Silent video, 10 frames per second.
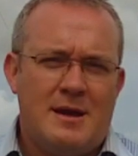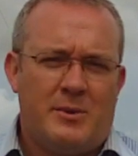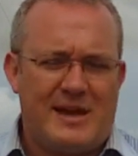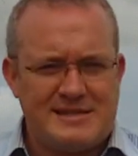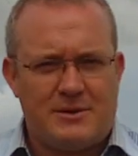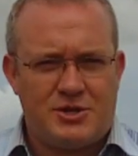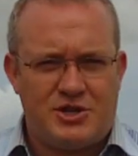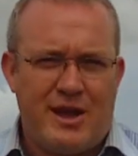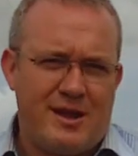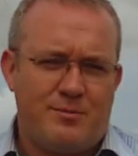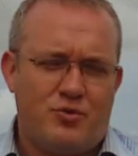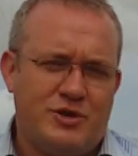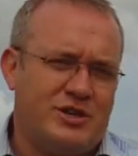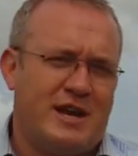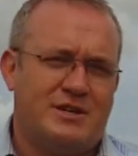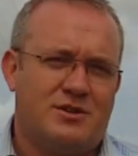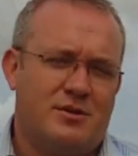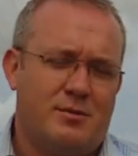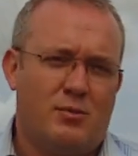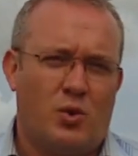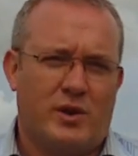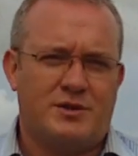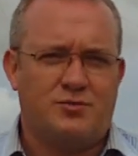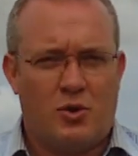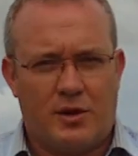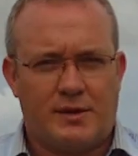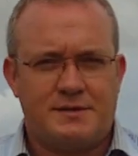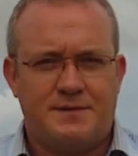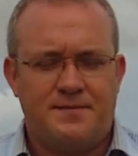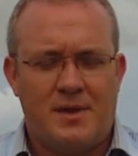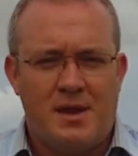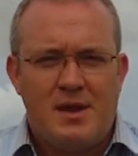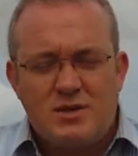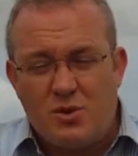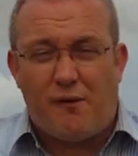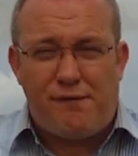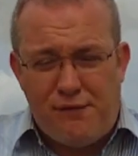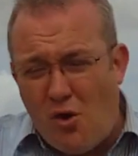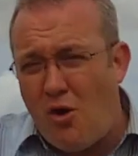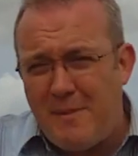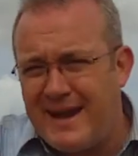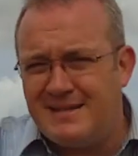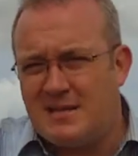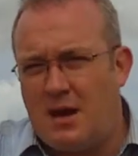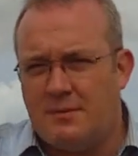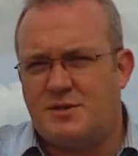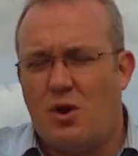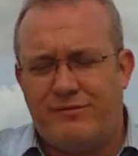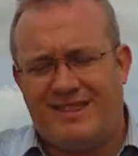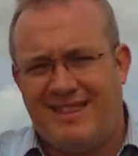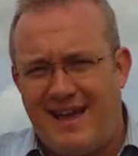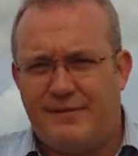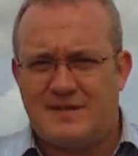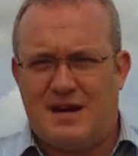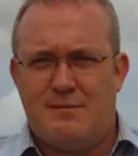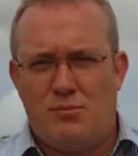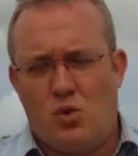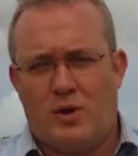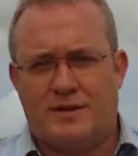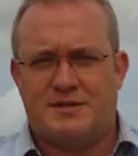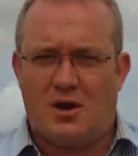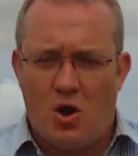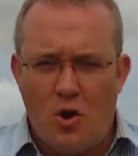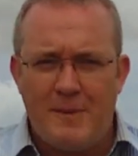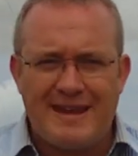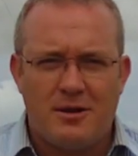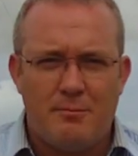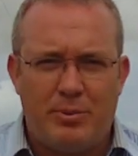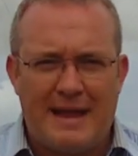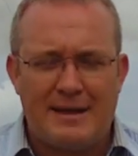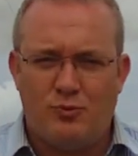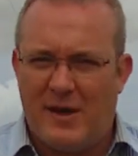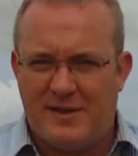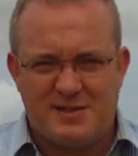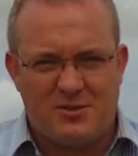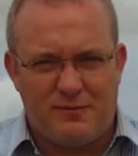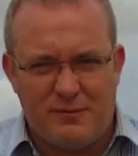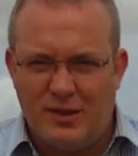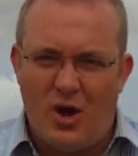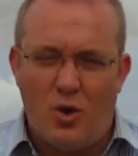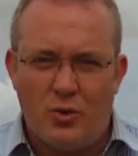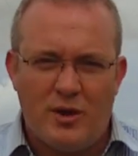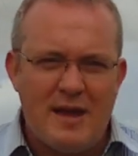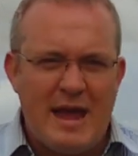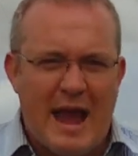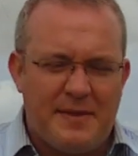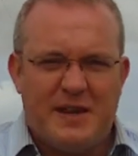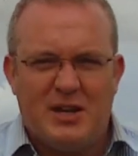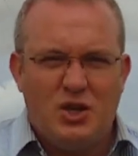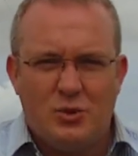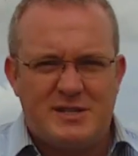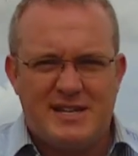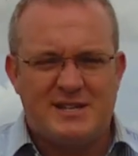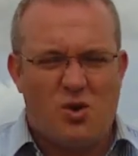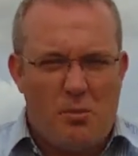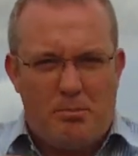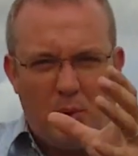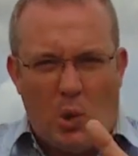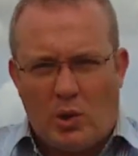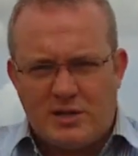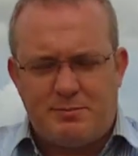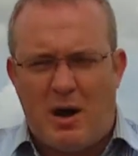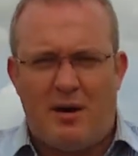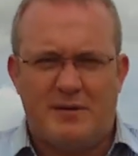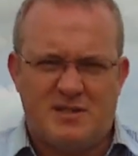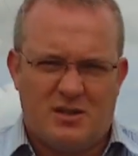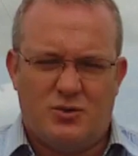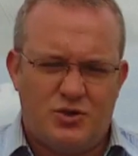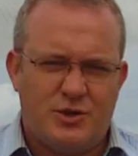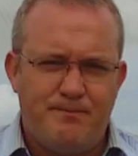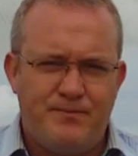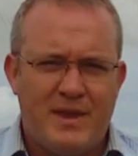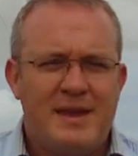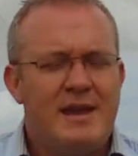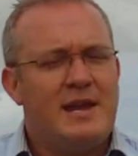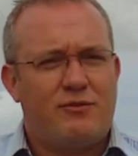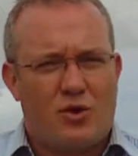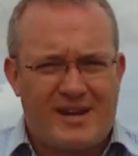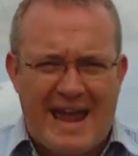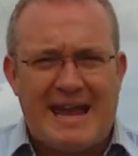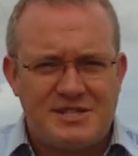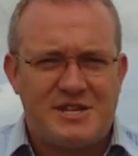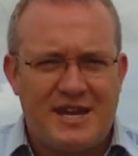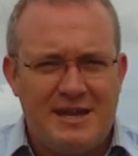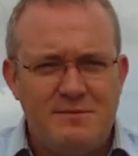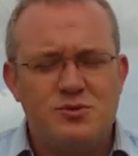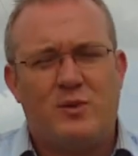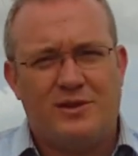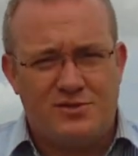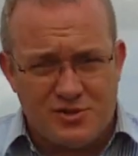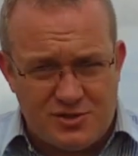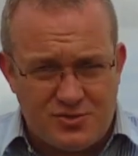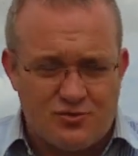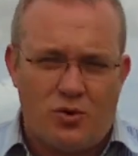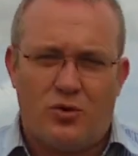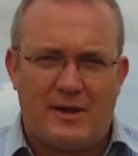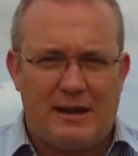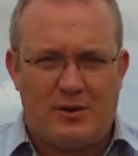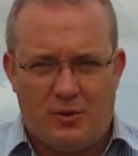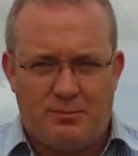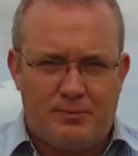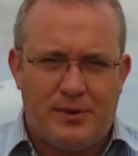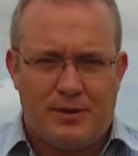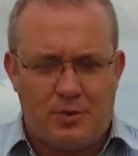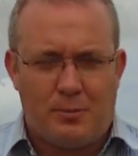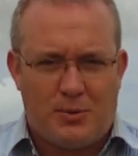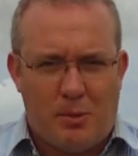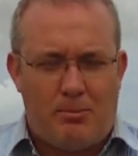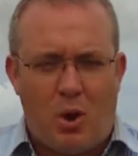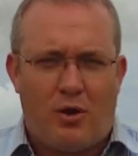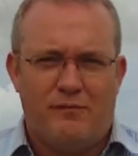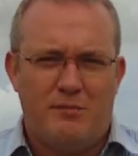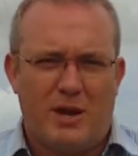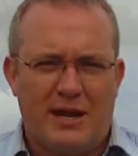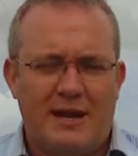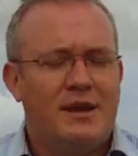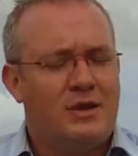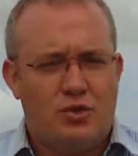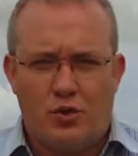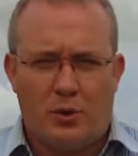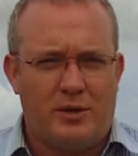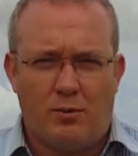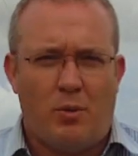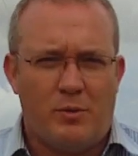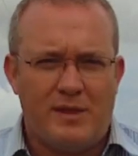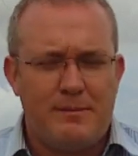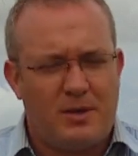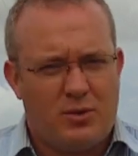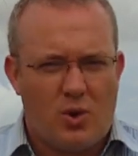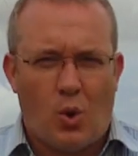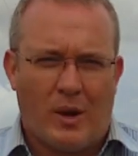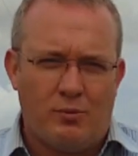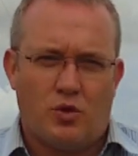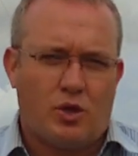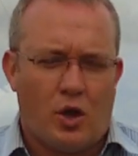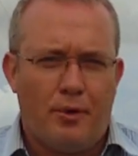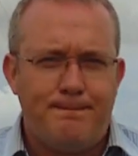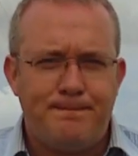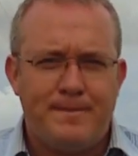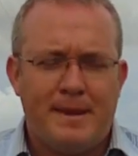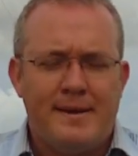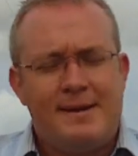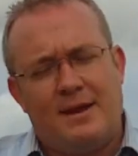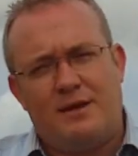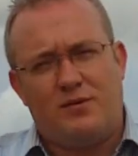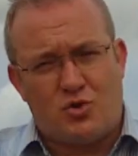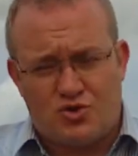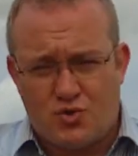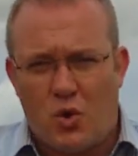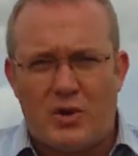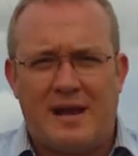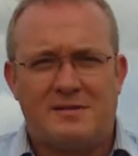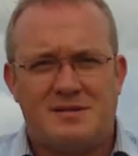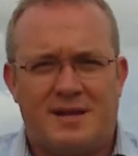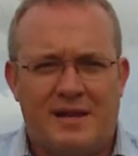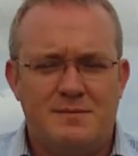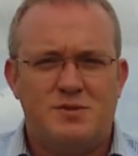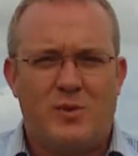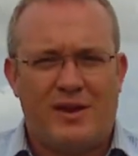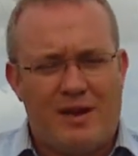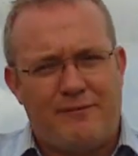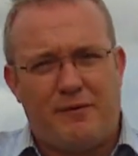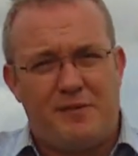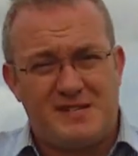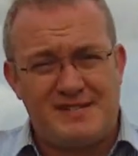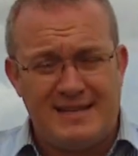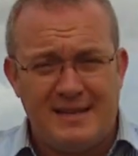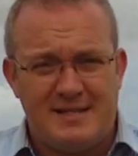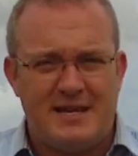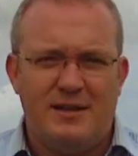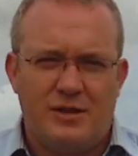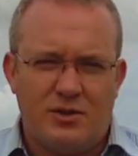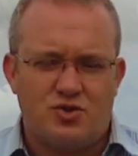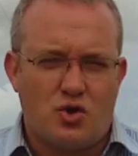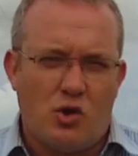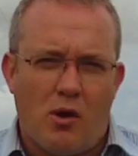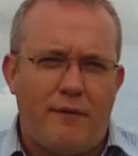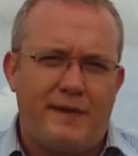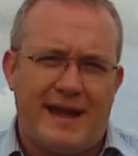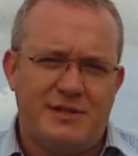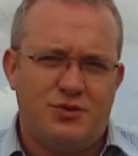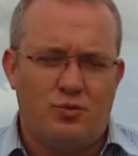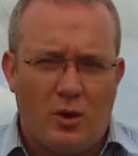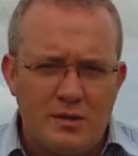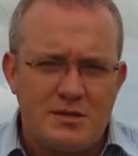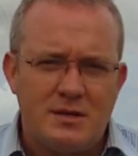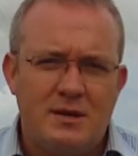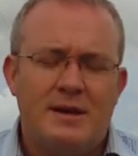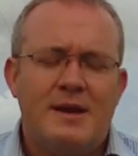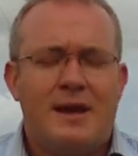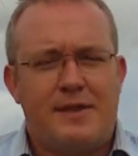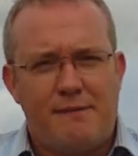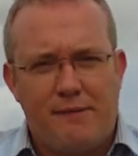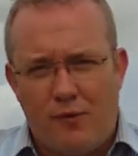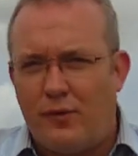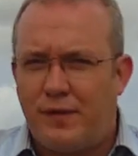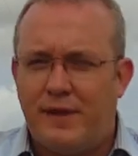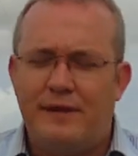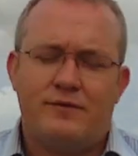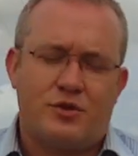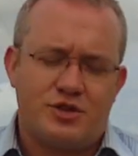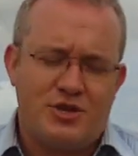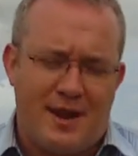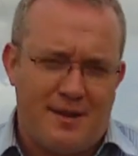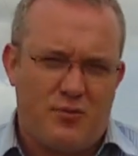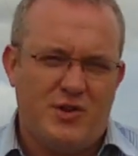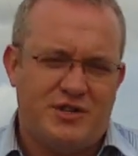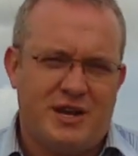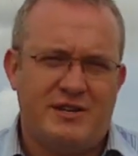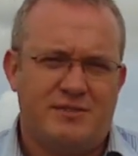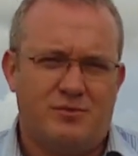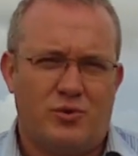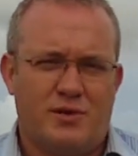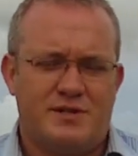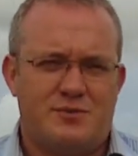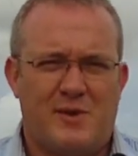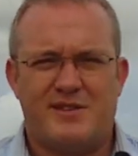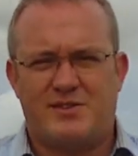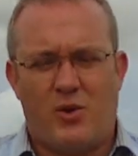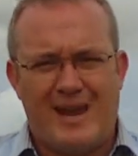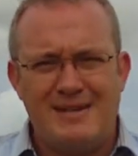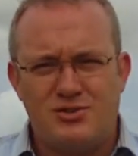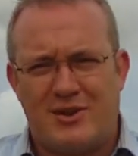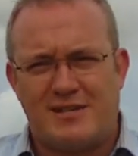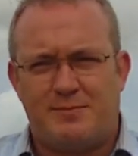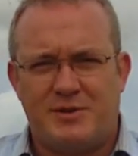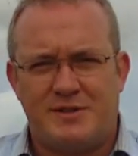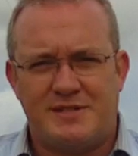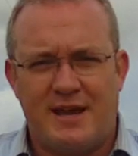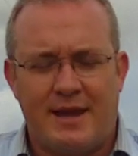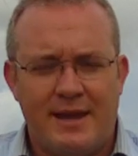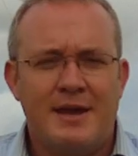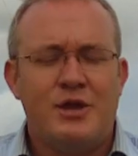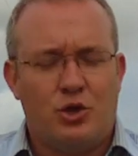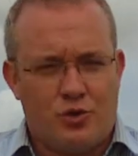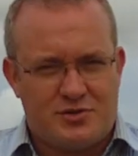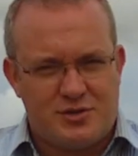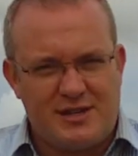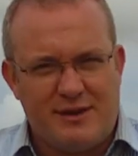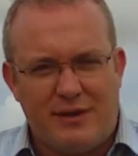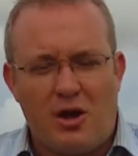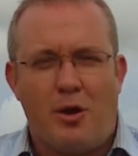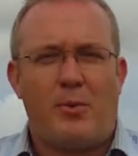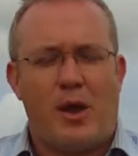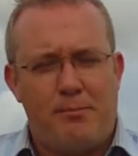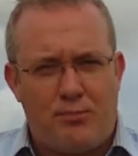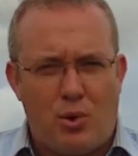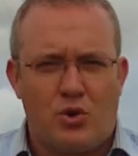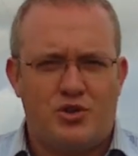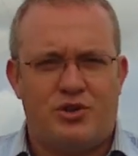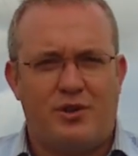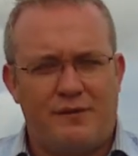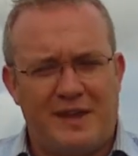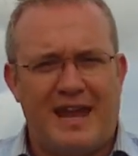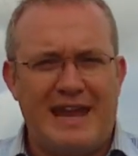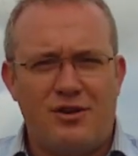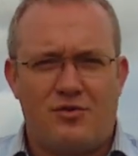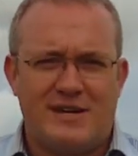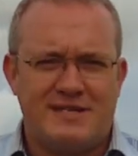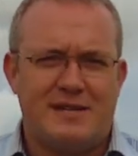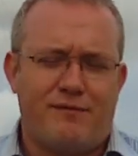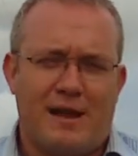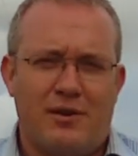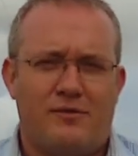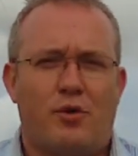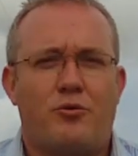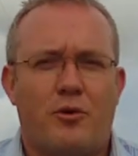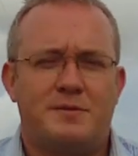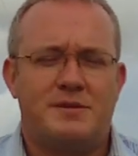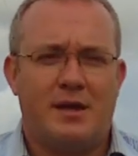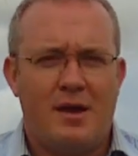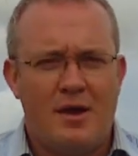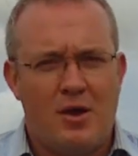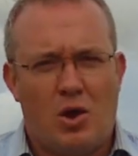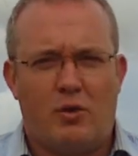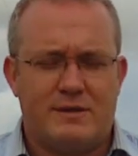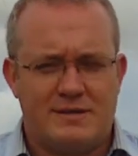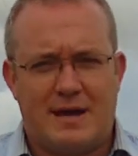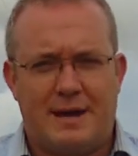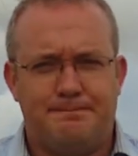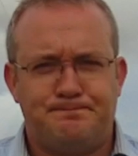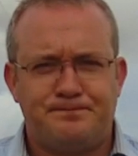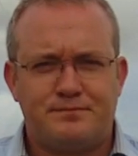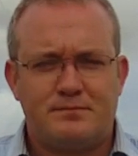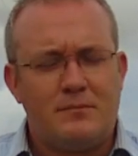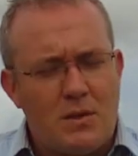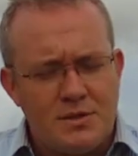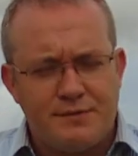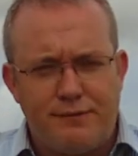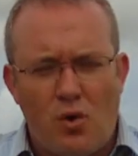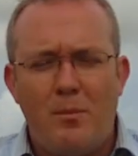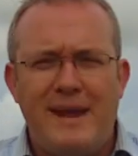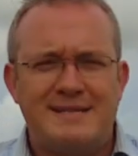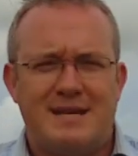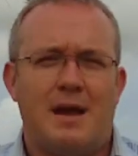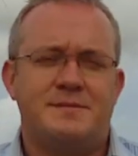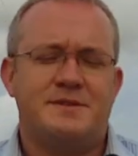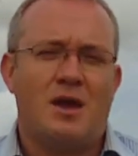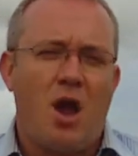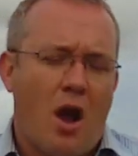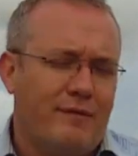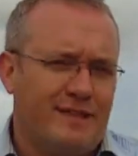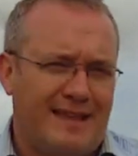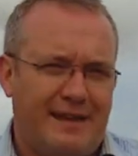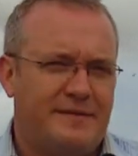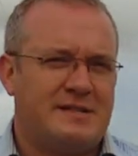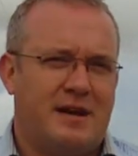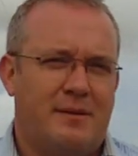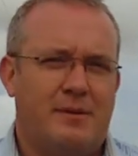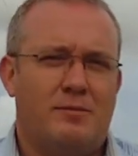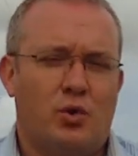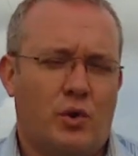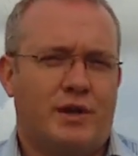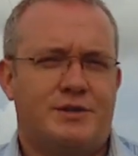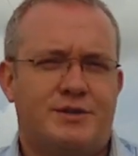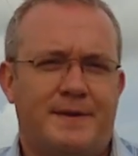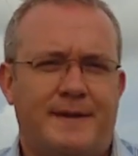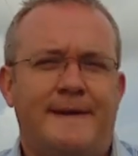But that's how a shared appreciation mortgage works. So we've got four main types of a lifetime mortgage. The home income plan, where the sort of loan and the annuity is all bought as part of a solution. You've got cash schemes, where you just draw down your, you know, your pot of money. You do what you want with it, but you do it all in one go. Then you've got drawdown schemes where you have a facility and you can draw off it as you want. And then fourthly, you've got shared appreciation mortgages where there's no interest per se. You're just giving up a portion of the increase in the value of your property over time. So four main types of a lifetime mortgage.